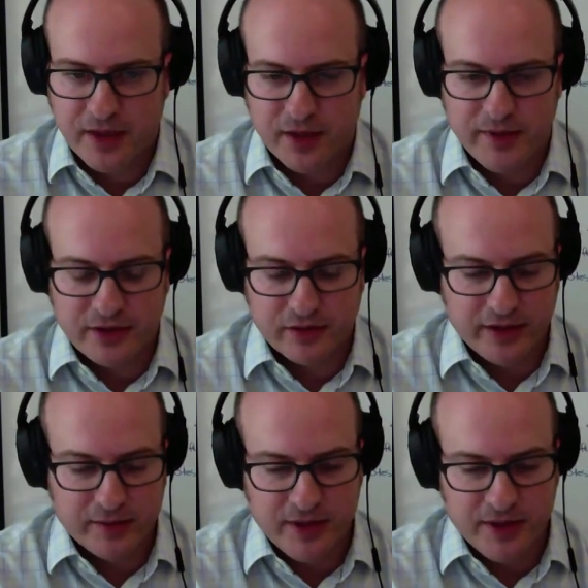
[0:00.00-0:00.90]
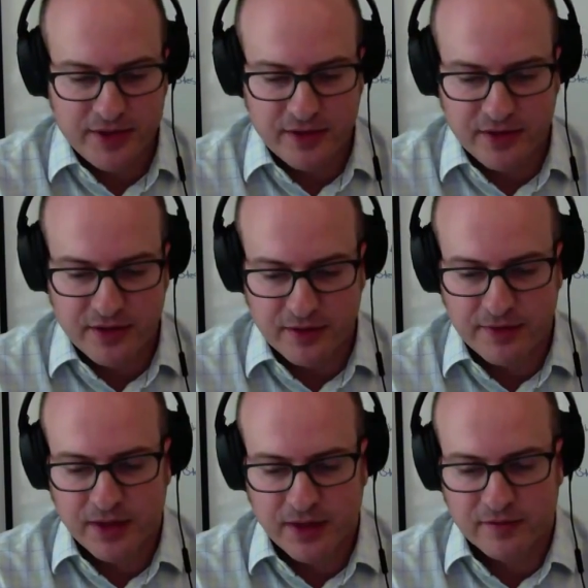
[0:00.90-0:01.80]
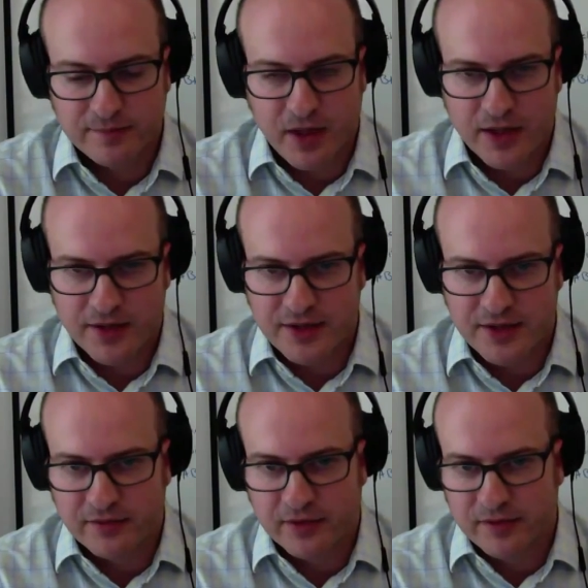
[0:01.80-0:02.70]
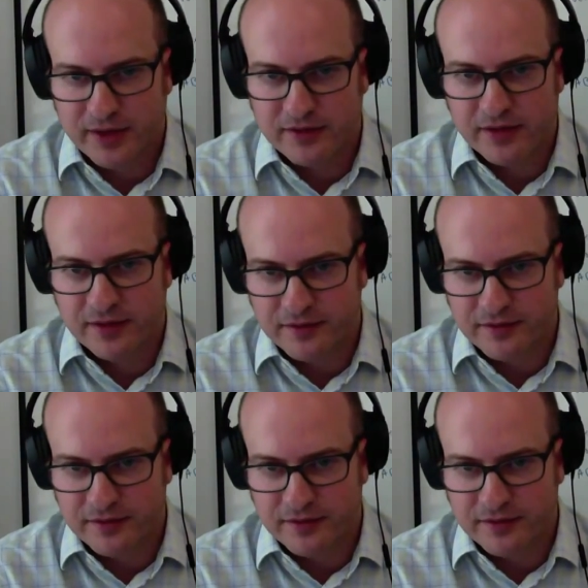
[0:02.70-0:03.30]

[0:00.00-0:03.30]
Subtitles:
They create a place to kind of pause and reflect and,